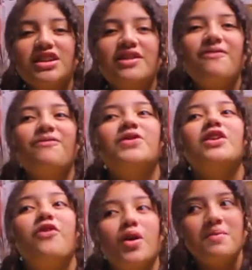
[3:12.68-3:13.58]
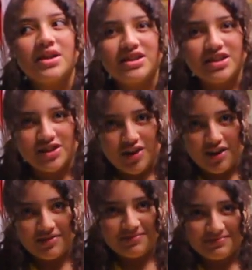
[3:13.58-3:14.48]
But she took 4 months to
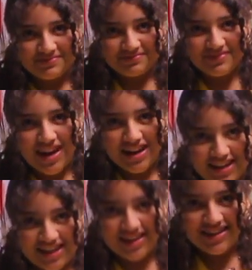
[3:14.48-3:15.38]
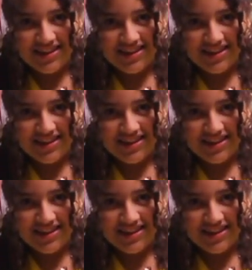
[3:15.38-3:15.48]
start editing.